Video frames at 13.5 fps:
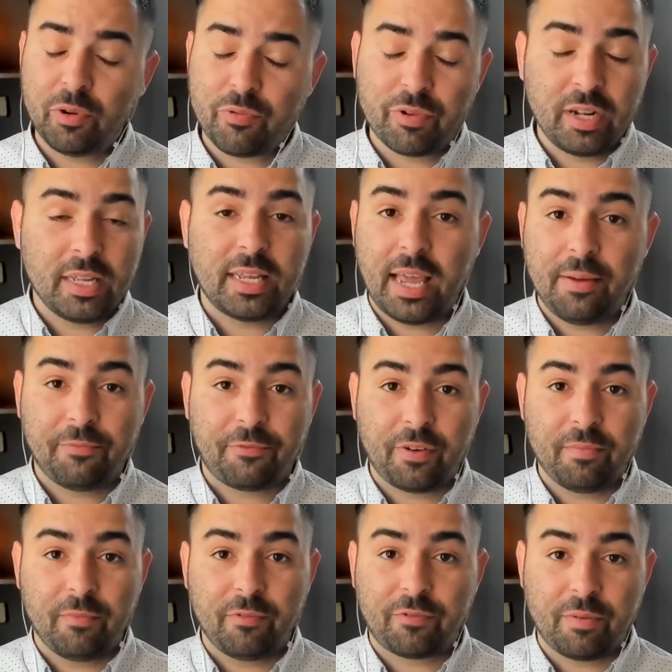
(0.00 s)
We really came
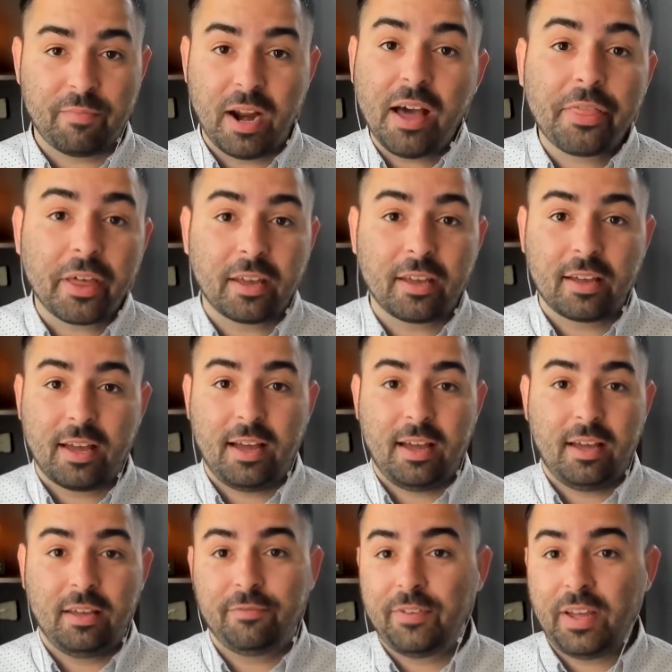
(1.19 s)
from nothing.
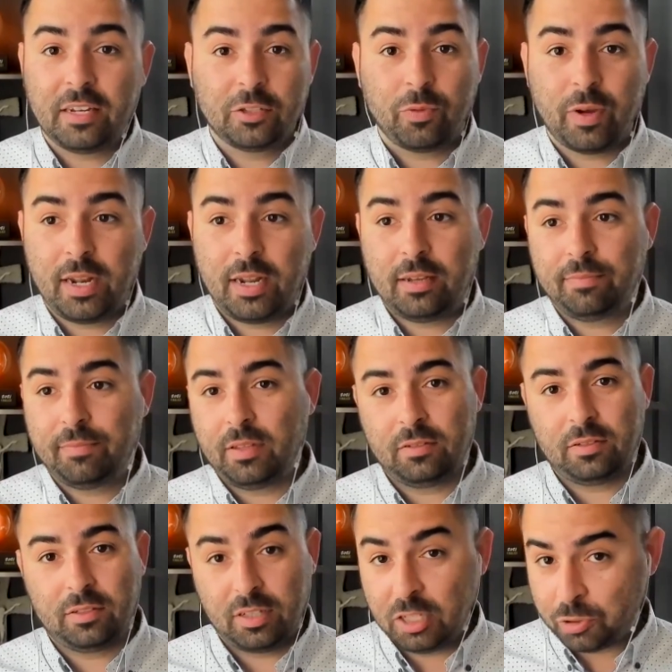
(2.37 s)
In Venezuela, the
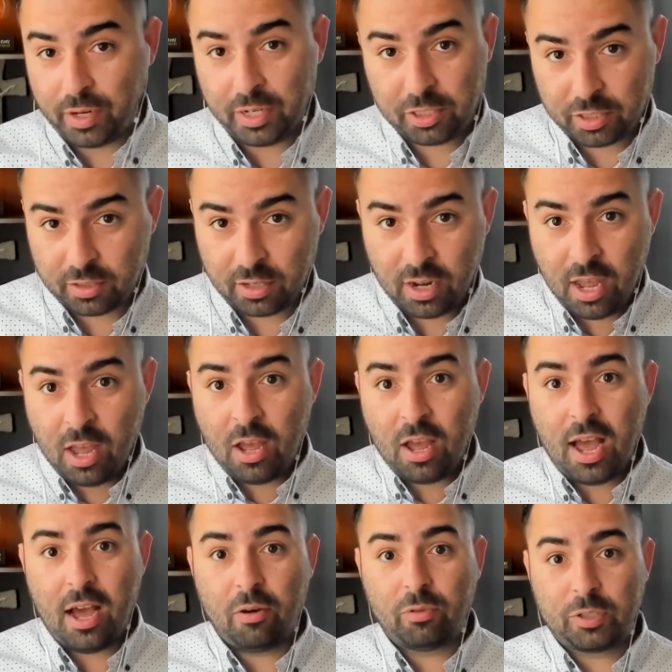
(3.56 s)
situation
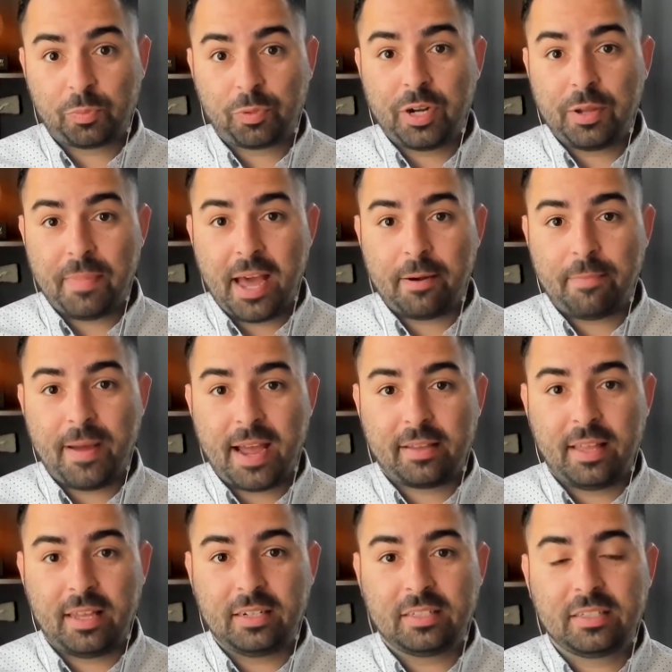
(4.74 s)
was pretty bad
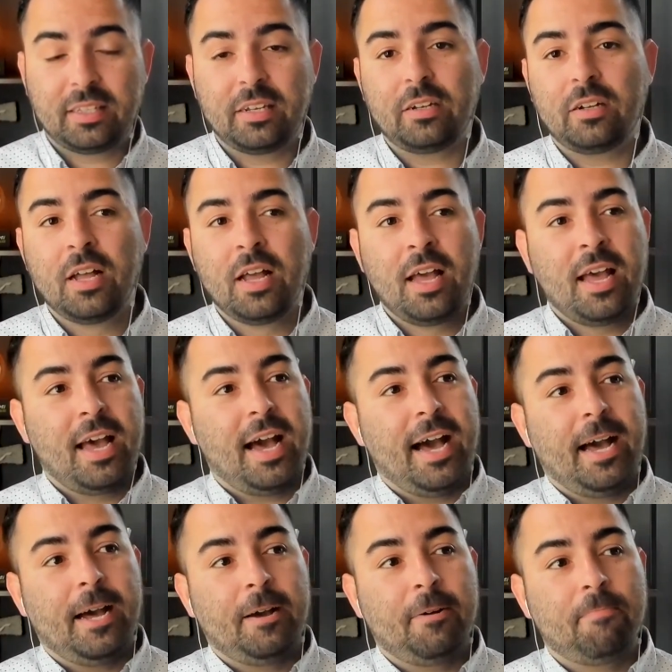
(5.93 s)
back then. Still,
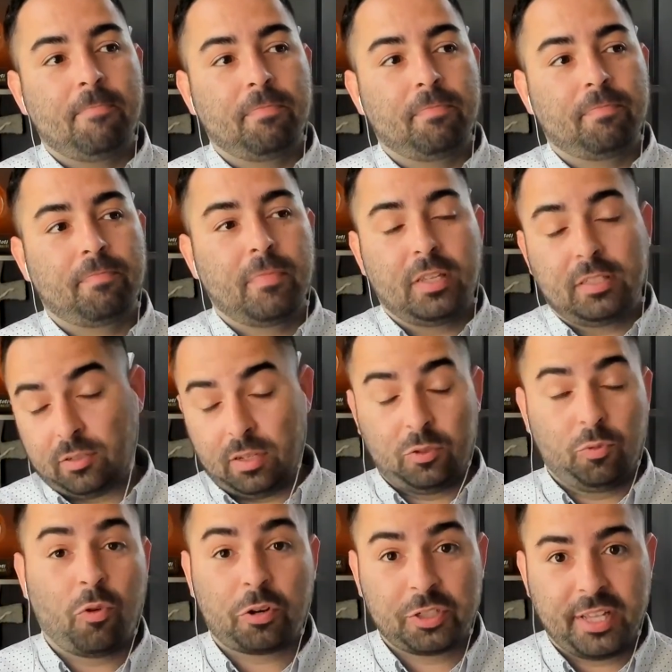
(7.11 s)

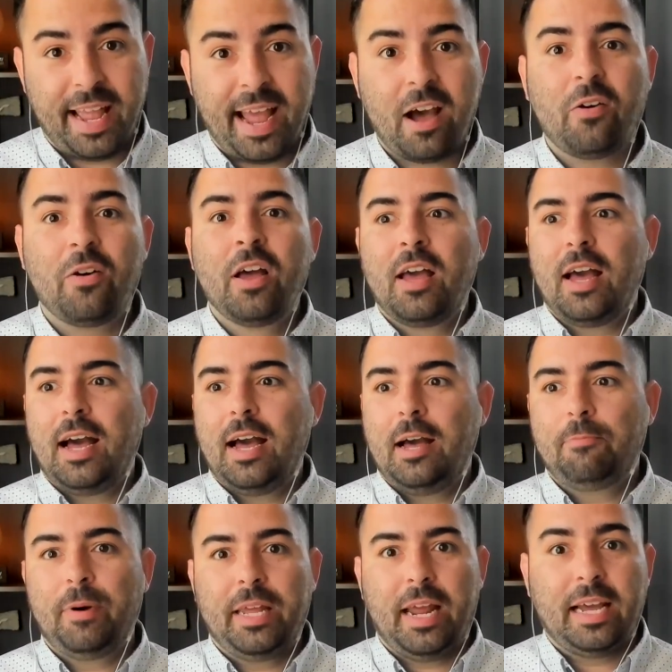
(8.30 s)
it's worse now.
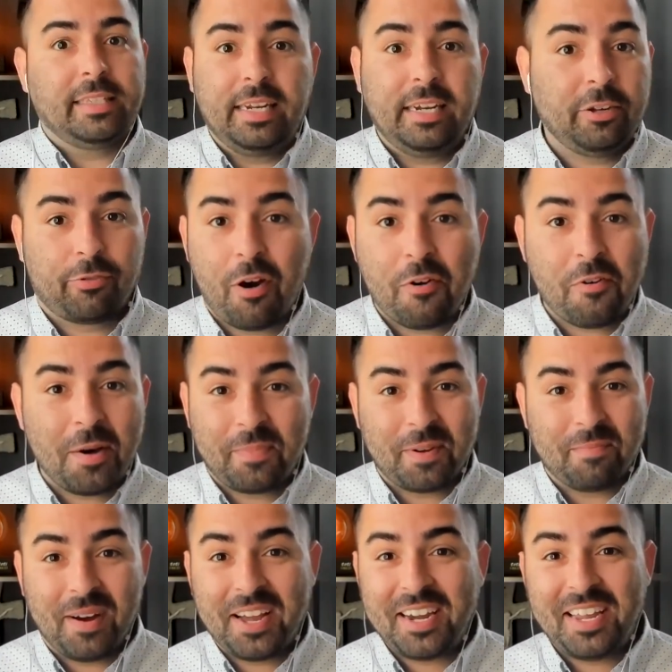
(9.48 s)
But I didn't grow up
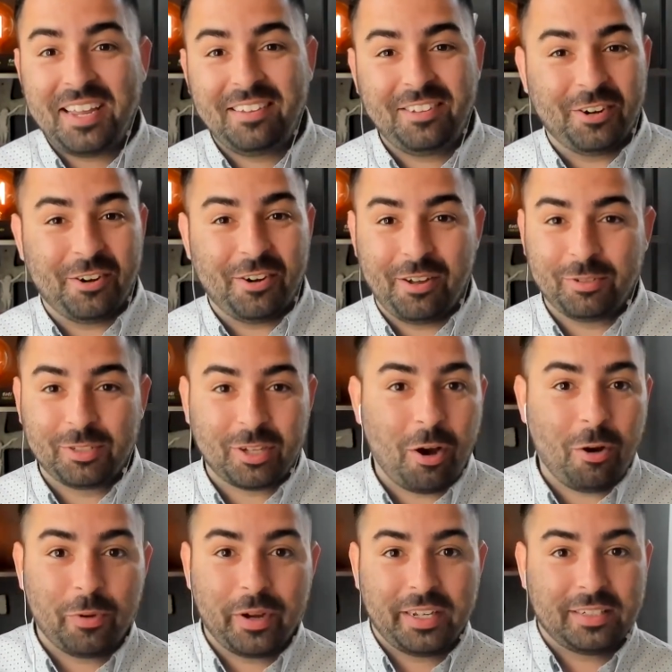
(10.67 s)
in money. It was
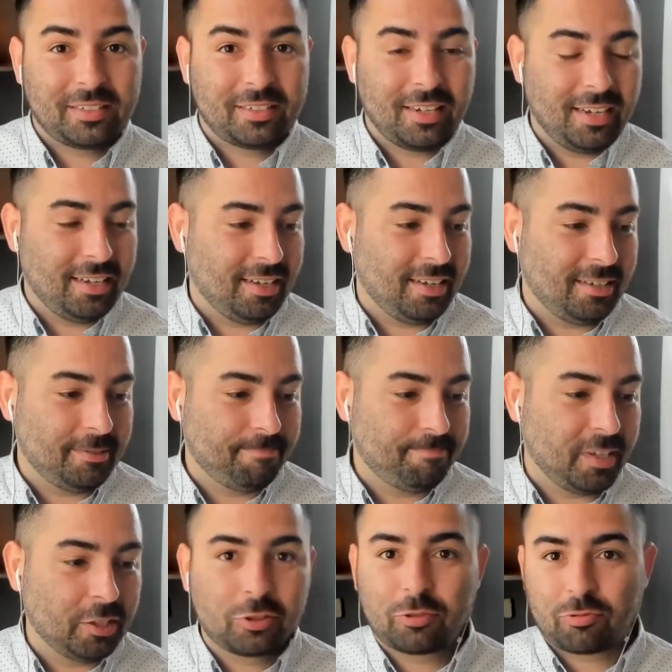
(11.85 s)
always a
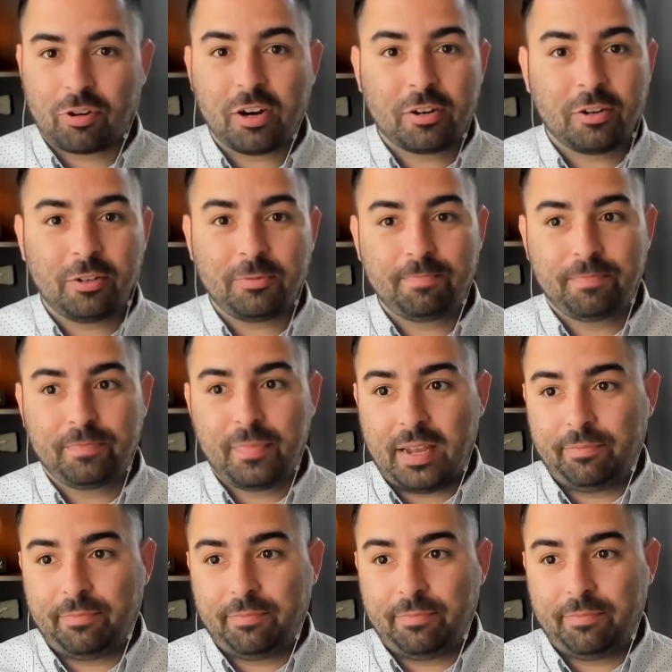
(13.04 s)
struggle.